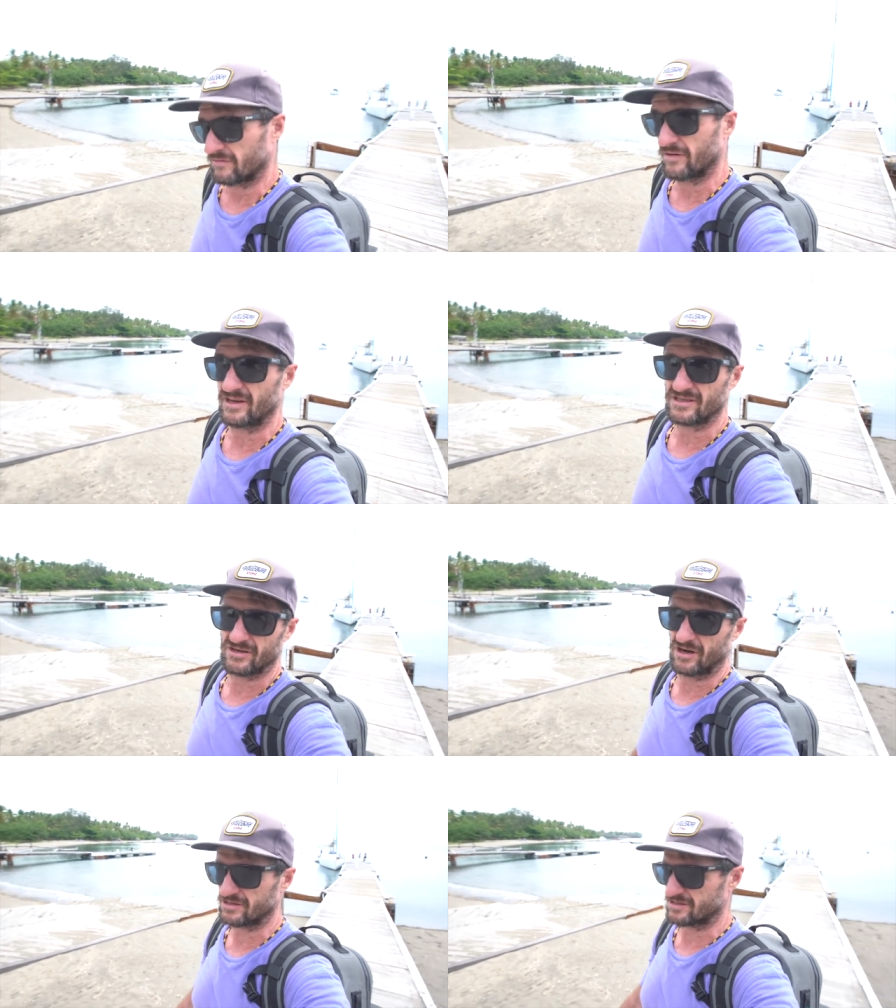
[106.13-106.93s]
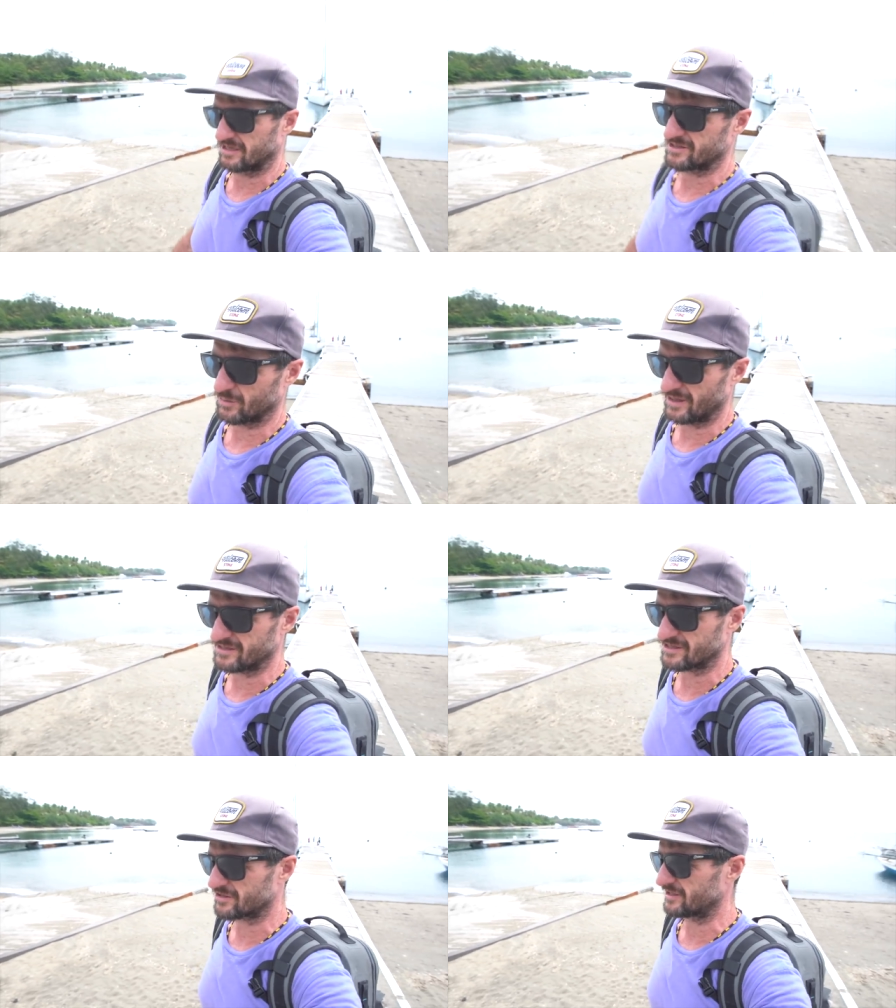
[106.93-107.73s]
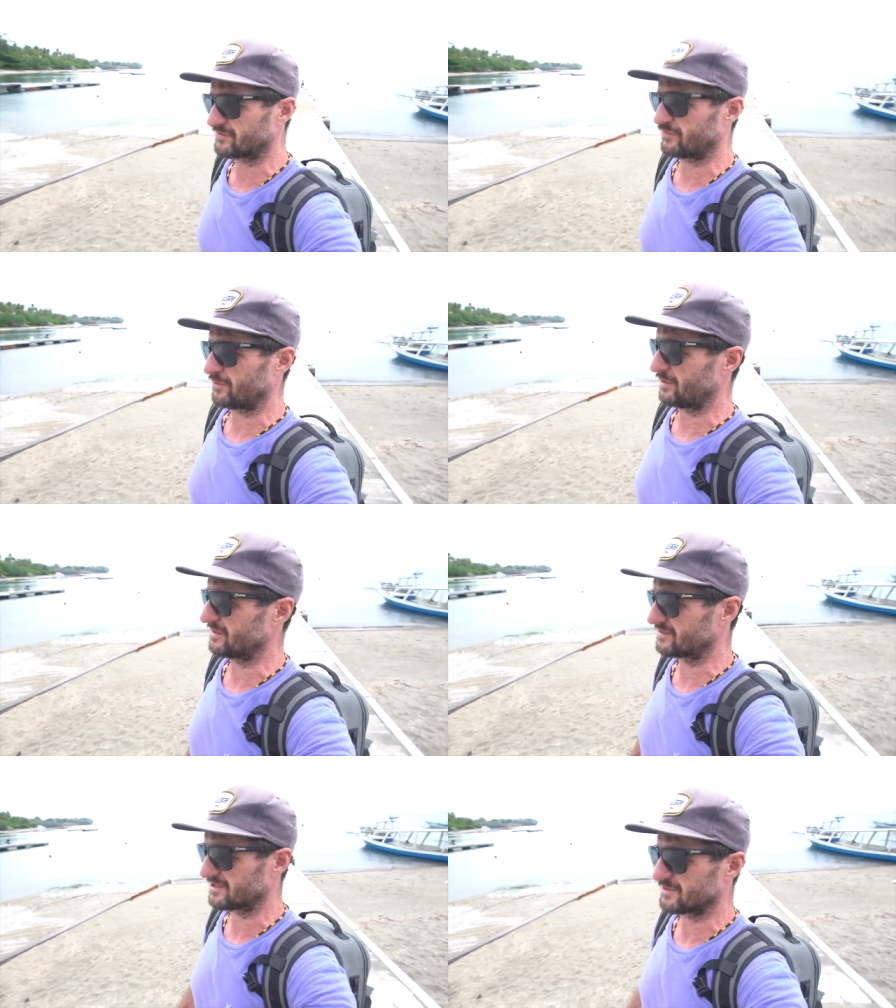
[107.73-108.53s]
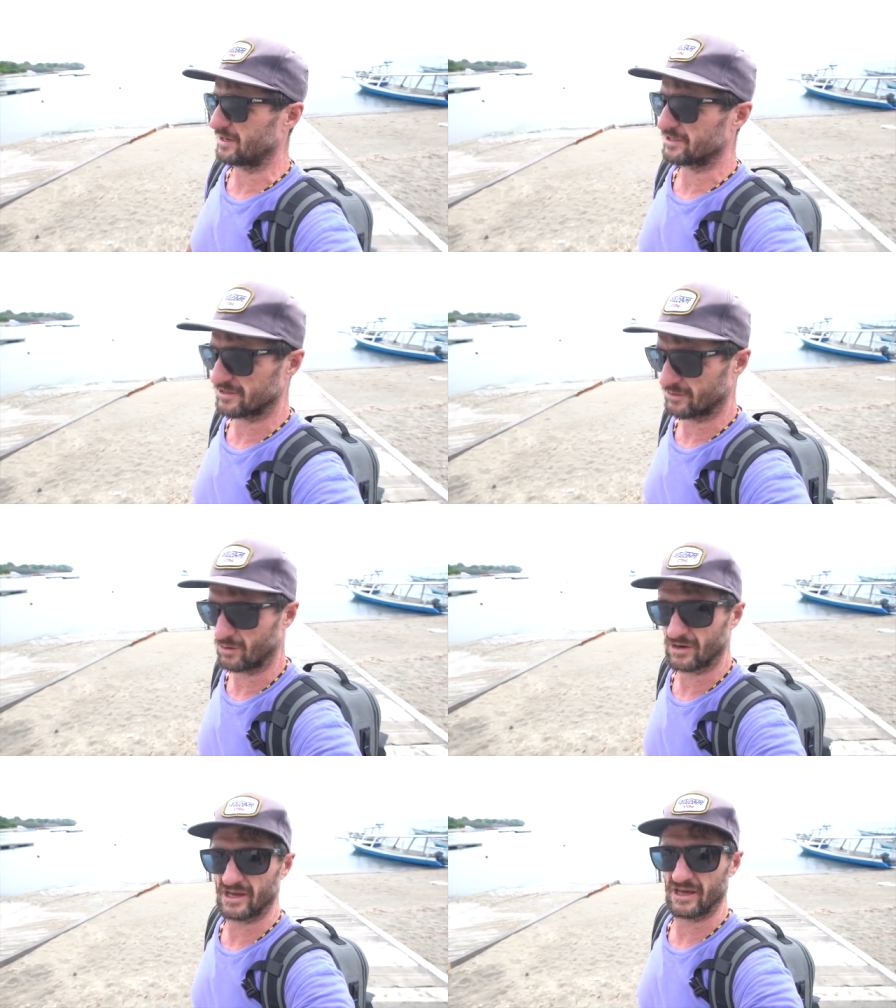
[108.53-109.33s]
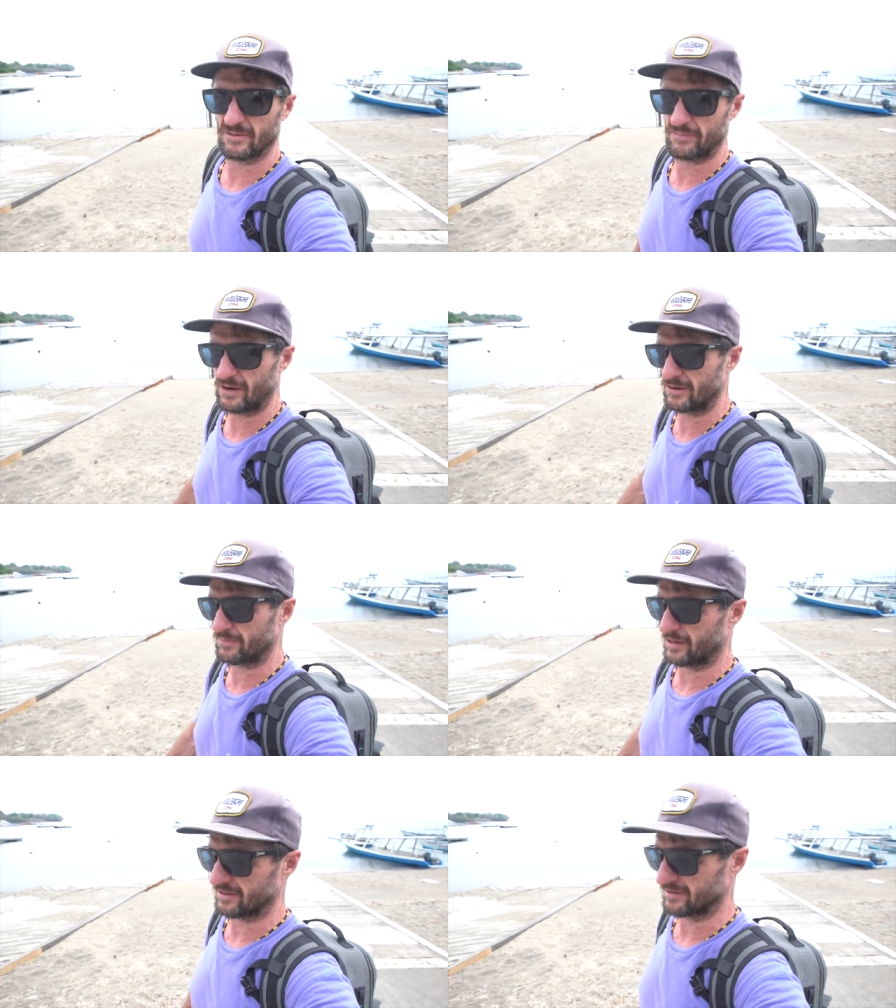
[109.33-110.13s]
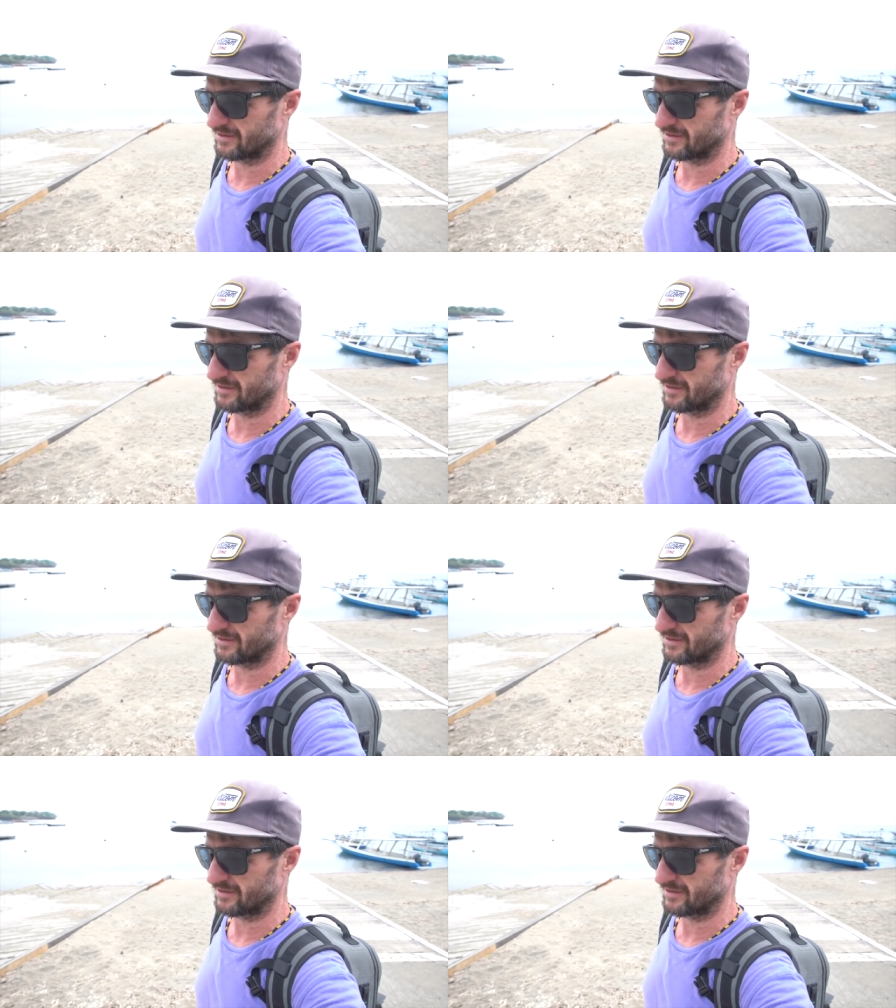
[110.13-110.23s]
fingers crossed. It's always a stressful situation hauling out the boat, but